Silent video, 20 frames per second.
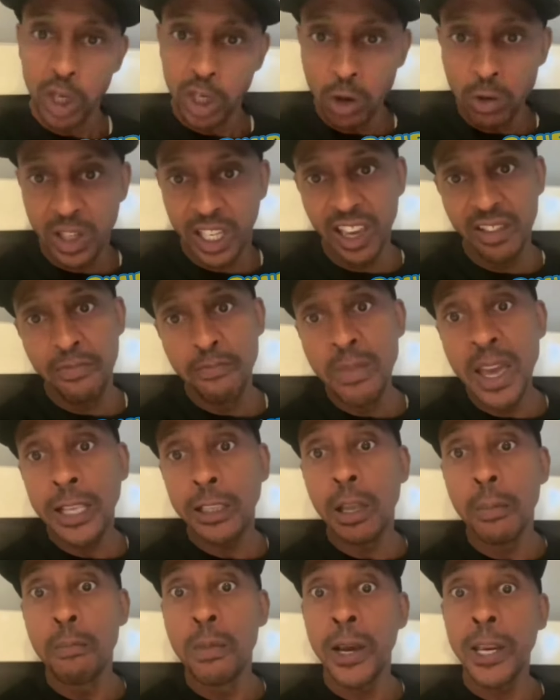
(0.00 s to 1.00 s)
Well, you give
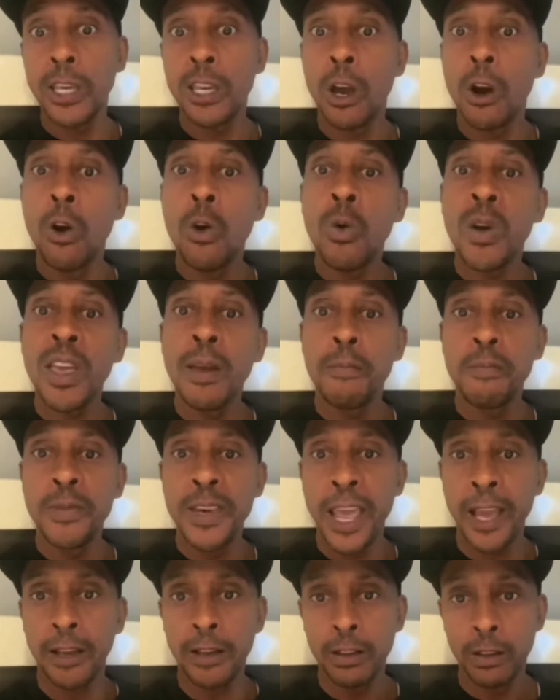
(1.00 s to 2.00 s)
Meek the money you owe
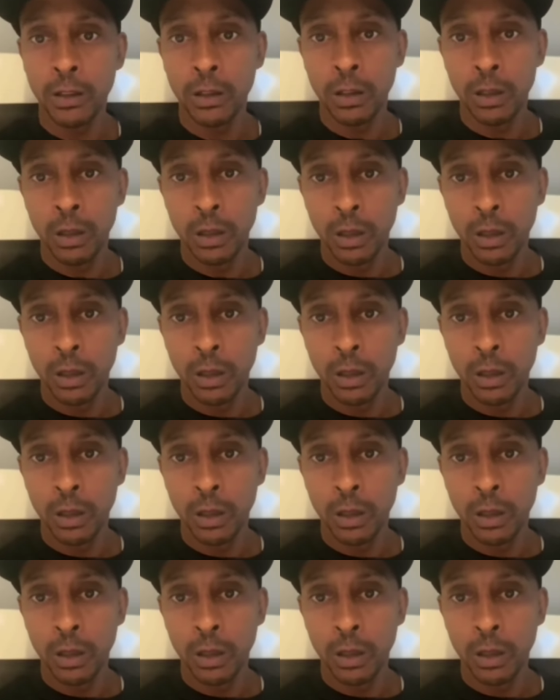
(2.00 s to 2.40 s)
him, nigga.